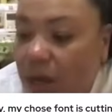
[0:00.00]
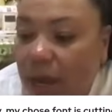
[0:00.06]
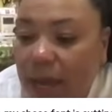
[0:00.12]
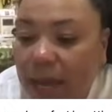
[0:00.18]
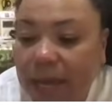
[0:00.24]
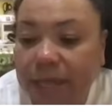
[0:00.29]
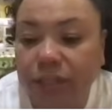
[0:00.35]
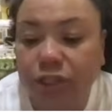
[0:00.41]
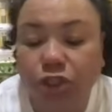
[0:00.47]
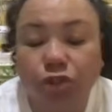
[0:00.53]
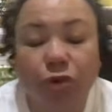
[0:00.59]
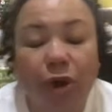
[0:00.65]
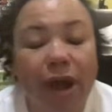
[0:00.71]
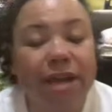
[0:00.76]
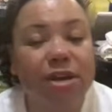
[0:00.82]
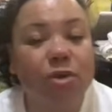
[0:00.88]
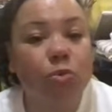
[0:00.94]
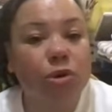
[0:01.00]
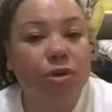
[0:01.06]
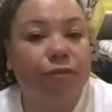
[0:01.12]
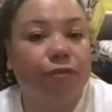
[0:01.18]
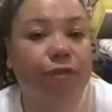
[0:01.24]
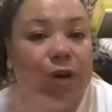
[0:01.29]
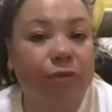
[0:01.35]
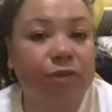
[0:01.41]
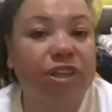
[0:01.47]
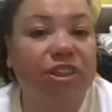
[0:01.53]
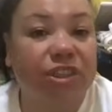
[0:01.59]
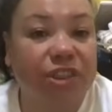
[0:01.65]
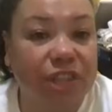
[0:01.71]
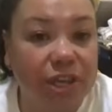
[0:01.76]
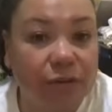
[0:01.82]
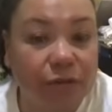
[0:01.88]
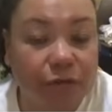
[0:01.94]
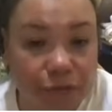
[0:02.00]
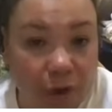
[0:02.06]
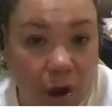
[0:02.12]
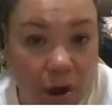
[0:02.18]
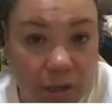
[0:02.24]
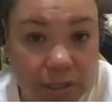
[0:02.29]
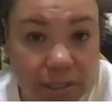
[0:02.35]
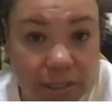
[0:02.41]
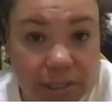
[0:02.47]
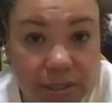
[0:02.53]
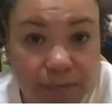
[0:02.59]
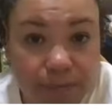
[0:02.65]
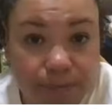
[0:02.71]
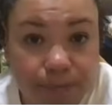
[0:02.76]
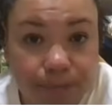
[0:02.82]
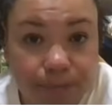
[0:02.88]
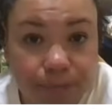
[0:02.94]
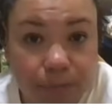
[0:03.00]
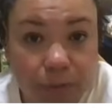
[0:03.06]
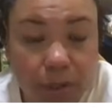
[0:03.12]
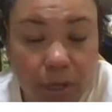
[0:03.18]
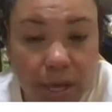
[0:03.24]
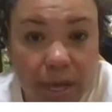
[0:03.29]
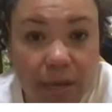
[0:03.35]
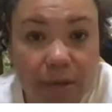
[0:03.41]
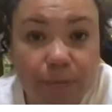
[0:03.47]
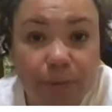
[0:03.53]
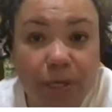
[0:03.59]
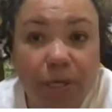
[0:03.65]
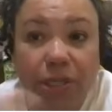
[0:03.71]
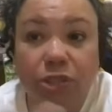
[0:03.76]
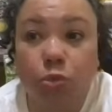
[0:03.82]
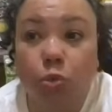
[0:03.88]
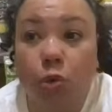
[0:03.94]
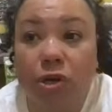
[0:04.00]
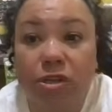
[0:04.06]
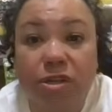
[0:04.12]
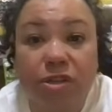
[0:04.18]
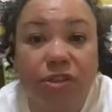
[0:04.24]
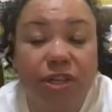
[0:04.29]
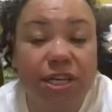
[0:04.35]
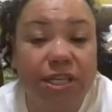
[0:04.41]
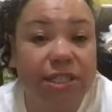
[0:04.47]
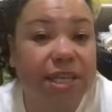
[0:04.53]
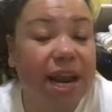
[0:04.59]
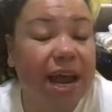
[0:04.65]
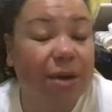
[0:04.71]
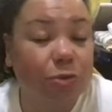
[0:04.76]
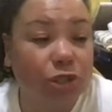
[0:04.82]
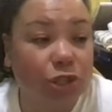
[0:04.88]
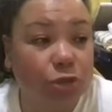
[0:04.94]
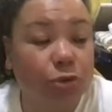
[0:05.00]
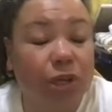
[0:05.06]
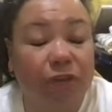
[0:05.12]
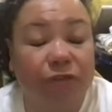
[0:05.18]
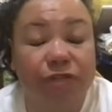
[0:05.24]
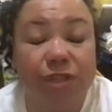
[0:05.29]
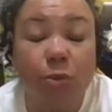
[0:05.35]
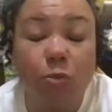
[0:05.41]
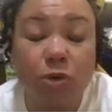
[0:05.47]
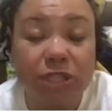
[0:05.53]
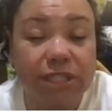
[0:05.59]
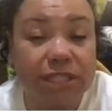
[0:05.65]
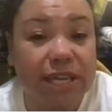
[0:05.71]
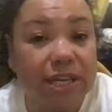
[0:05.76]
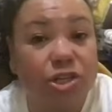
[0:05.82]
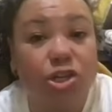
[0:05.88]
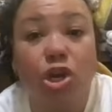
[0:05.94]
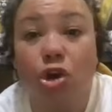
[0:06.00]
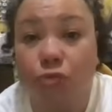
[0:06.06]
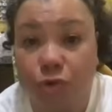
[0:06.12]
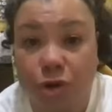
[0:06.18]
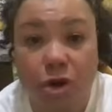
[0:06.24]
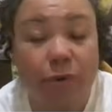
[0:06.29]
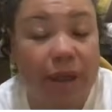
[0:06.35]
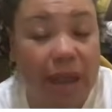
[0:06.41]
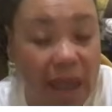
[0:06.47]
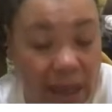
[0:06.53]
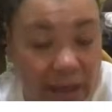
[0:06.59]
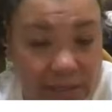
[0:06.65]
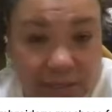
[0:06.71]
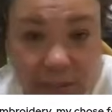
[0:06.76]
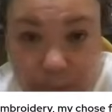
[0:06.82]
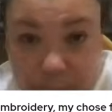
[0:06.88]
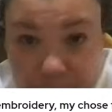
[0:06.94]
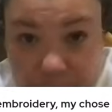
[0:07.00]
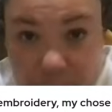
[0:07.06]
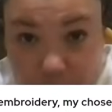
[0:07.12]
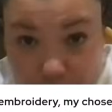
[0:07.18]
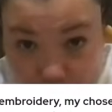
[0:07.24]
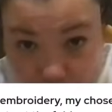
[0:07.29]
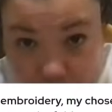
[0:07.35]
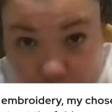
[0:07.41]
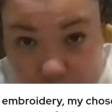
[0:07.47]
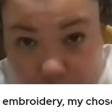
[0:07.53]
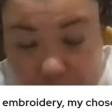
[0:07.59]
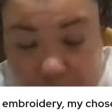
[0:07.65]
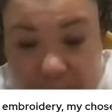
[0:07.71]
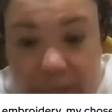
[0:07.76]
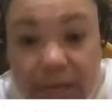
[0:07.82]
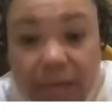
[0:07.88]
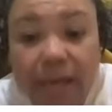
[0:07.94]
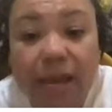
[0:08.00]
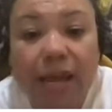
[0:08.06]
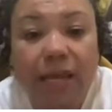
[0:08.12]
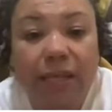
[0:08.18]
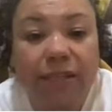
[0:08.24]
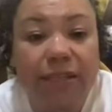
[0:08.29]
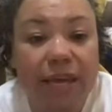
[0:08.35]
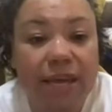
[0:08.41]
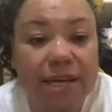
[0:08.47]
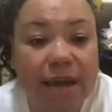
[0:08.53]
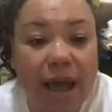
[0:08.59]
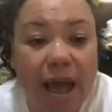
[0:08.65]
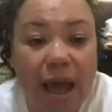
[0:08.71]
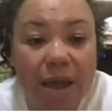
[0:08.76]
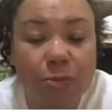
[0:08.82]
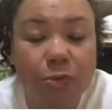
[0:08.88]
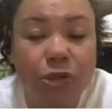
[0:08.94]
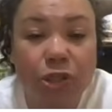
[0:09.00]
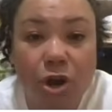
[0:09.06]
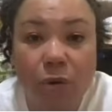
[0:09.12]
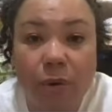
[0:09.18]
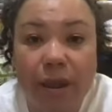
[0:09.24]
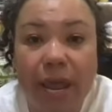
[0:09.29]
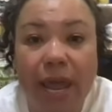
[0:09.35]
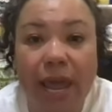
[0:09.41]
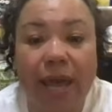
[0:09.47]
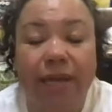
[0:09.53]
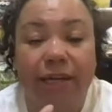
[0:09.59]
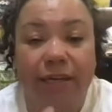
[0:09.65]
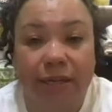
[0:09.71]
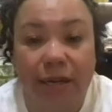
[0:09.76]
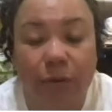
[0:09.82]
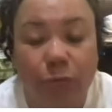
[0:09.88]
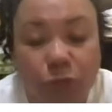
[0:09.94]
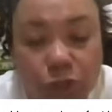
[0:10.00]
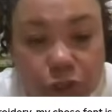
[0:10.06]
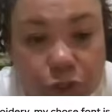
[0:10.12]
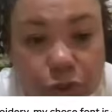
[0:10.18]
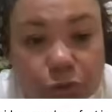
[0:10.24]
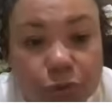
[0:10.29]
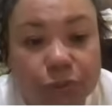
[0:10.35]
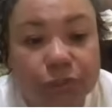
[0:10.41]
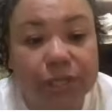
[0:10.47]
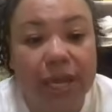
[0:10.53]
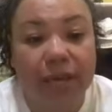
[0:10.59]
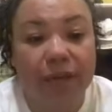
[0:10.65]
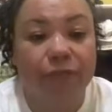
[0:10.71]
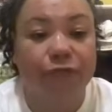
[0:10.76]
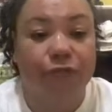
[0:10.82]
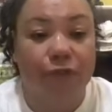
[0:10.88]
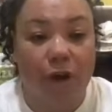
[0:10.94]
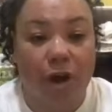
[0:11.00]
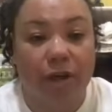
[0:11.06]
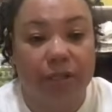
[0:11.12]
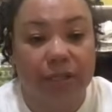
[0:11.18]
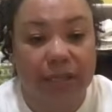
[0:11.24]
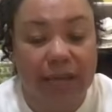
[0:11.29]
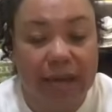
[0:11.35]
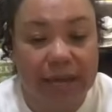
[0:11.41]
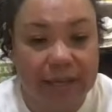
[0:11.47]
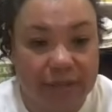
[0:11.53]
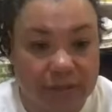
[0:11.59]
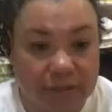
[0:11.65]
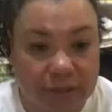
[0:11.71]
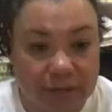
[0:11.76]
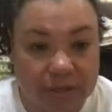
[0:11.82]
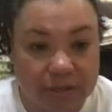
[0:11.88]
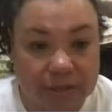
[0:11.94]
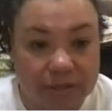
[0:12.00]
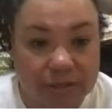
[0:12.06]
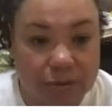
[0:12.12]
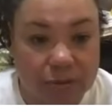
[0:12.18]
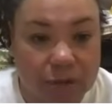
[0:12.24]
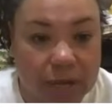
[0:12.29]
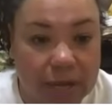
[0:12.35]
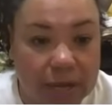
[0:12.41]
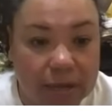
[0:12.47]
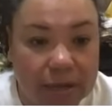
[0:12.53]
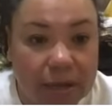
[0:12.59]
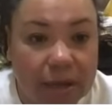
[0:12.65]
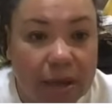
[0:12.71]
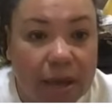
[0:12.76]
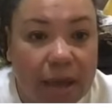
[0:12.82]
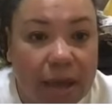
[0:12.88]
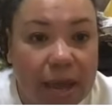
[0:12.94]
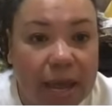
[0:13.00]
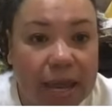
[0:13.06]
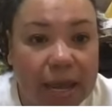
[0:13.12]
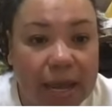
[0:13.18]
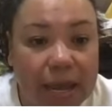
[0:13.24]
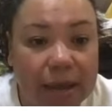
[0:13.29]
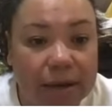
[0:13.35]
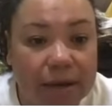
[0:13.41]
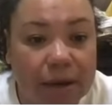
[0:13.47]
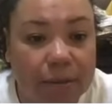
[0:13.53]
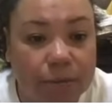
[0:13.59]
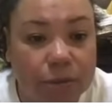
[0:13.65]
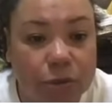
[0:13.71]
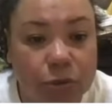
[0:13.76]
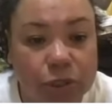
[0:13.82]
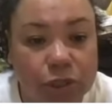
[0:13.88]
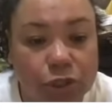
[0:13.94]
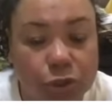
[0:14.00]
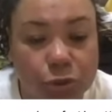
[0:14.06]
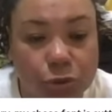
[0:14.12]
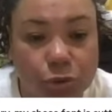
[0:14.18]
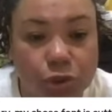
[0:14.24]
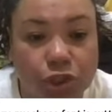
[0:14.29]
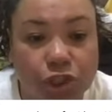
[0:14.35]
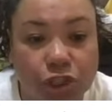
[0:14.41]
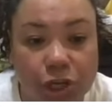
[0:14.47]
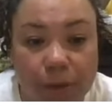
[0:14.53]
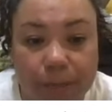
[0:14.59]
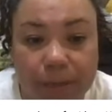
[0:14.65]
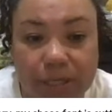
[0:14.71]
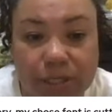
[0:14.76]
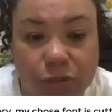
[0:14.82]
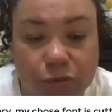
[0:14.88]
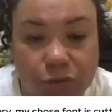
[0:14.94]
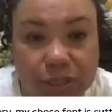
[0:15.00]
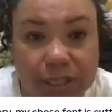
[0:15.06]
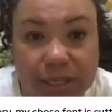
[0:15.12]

and try it with a very thin font. Okay, because one of the things that I would do, if someone said no, it has to be embroidered, then I would go ahead and I would use a font like this. Okay, and I'm going to share my screen